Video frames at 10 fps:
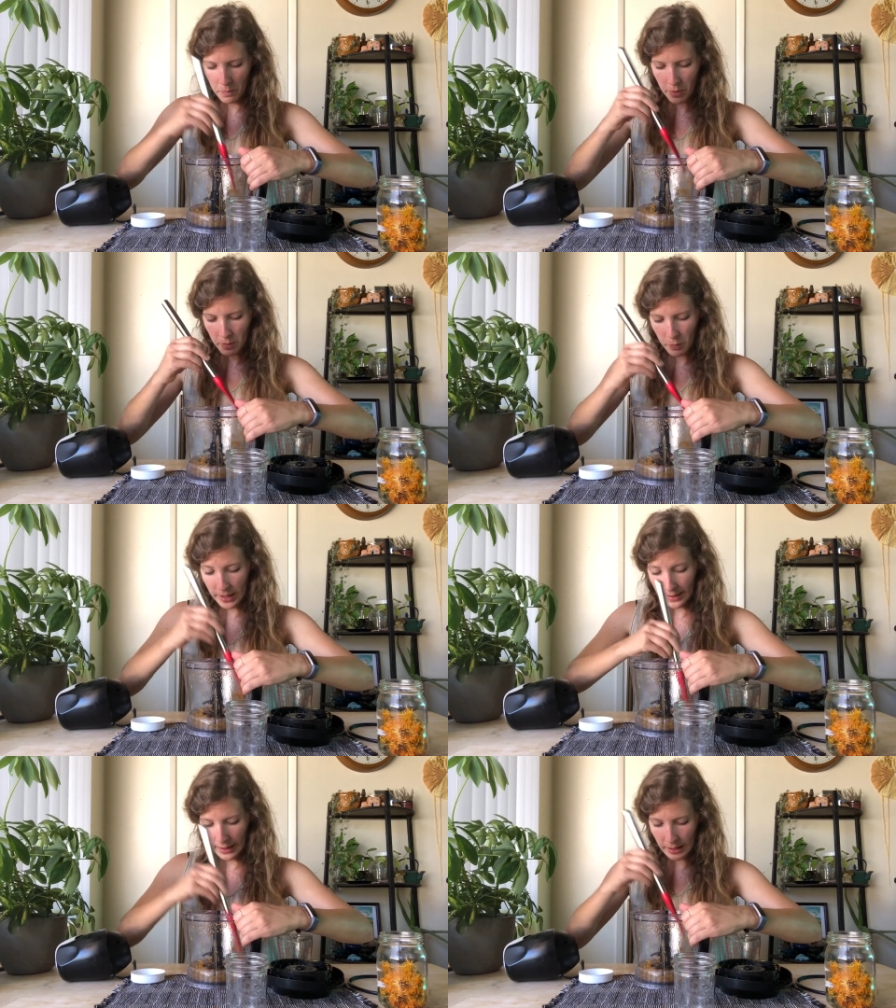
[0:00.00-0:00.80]
But
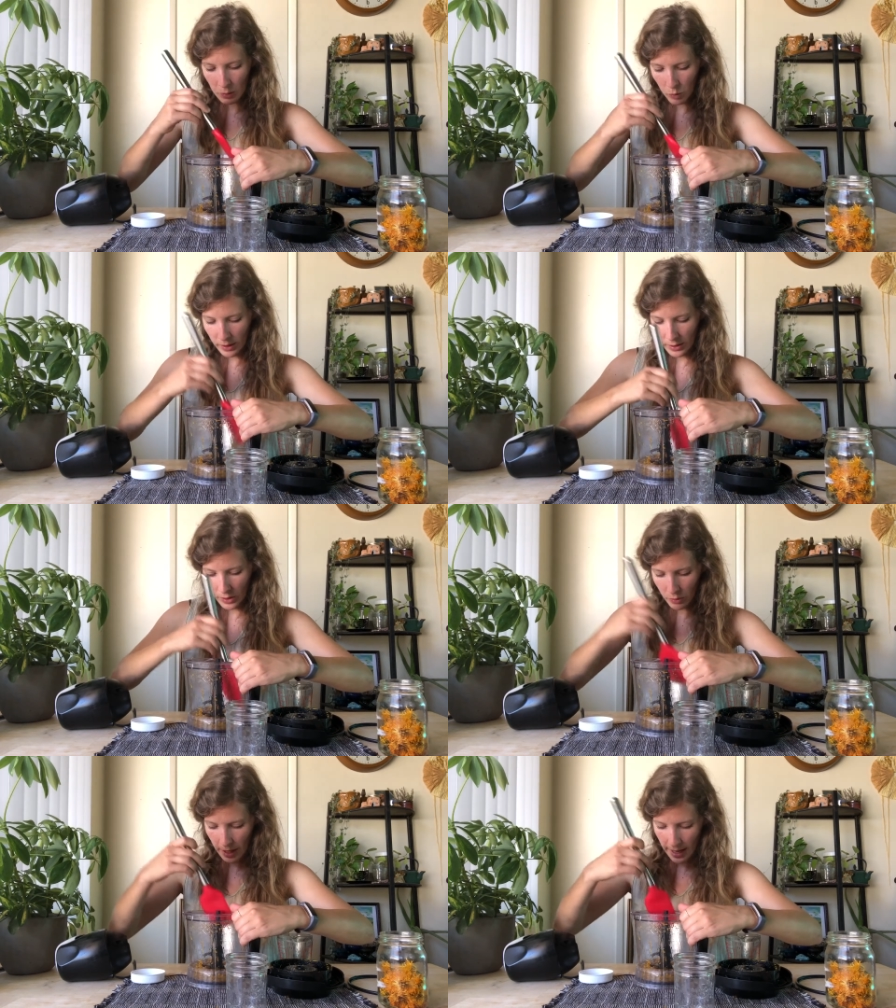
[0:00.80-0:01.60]
basically once
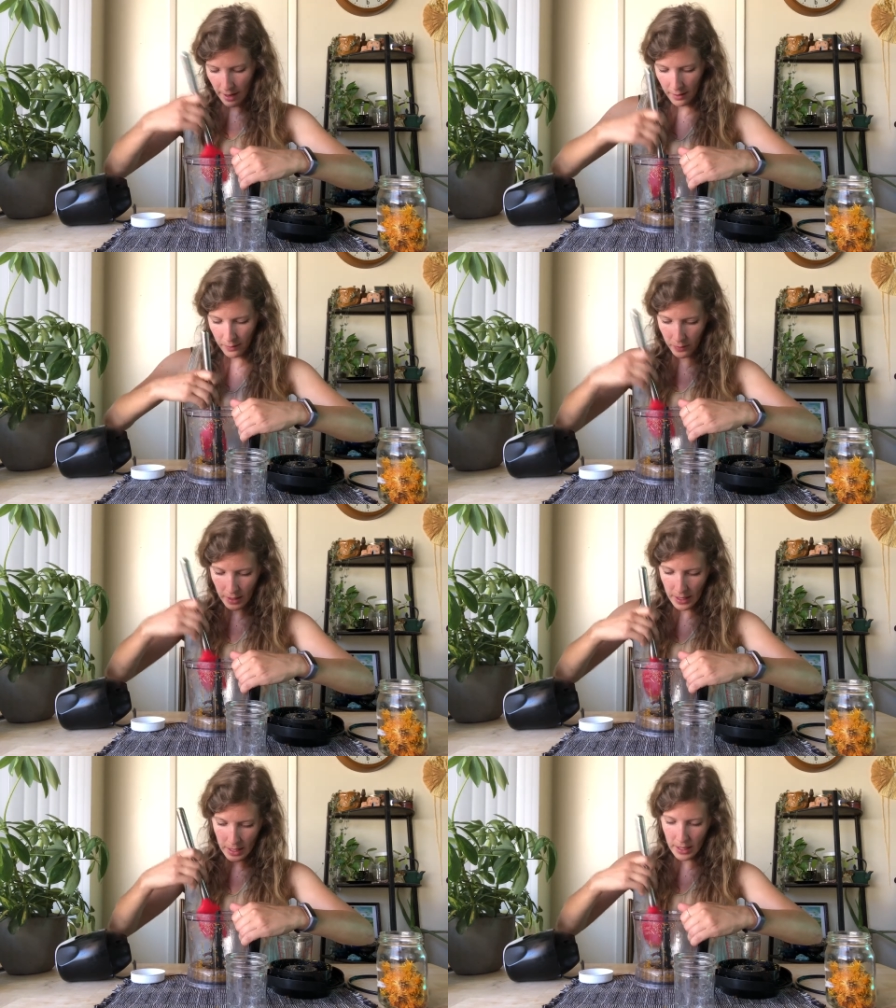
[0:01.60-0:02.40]
you have
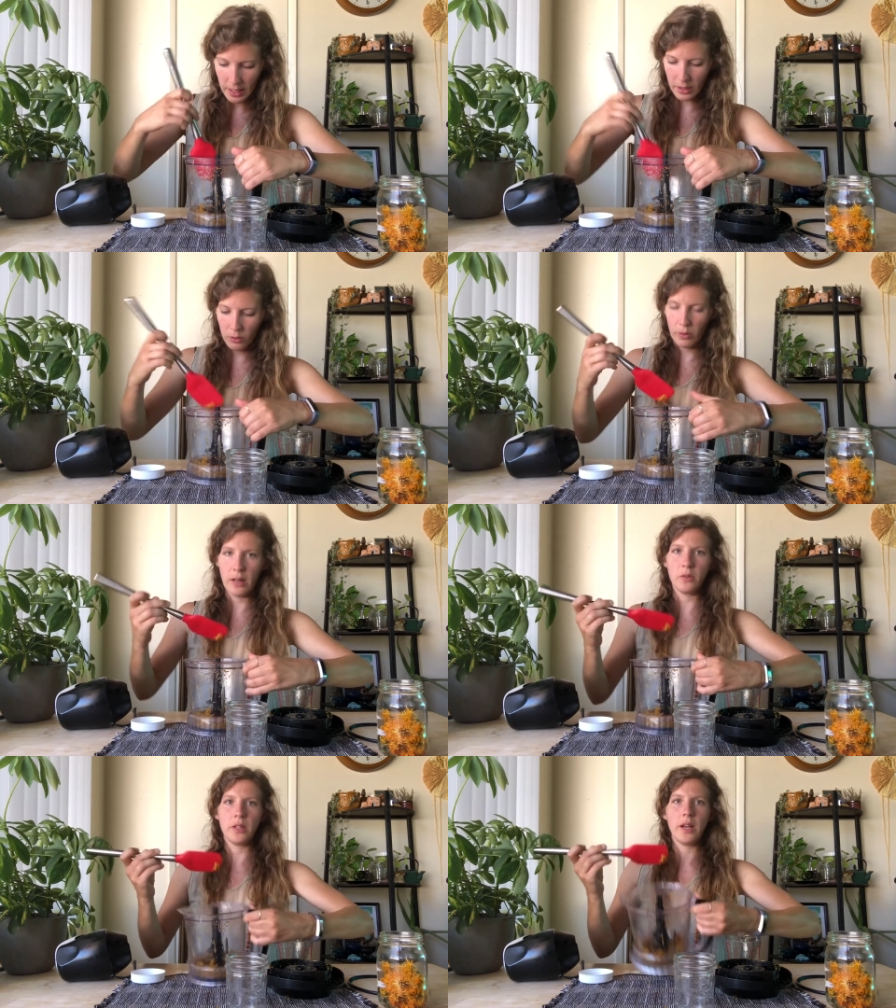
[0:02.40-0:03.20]
it
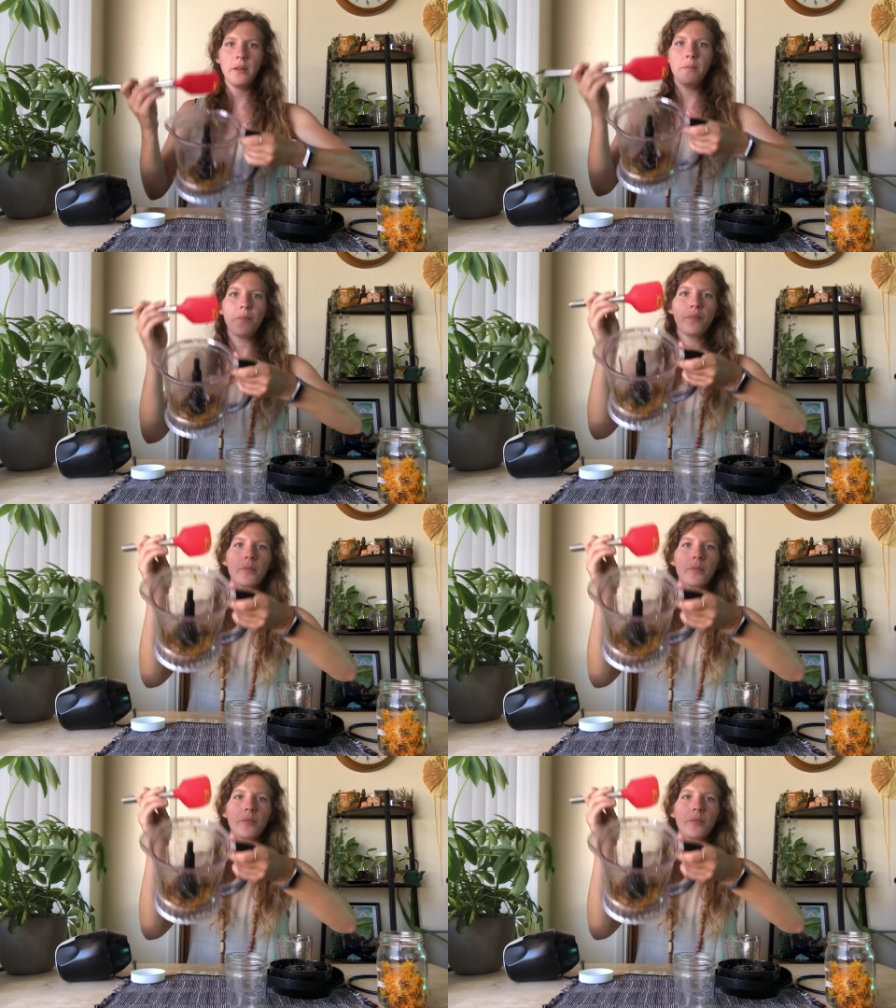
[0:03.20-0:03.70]
ground up.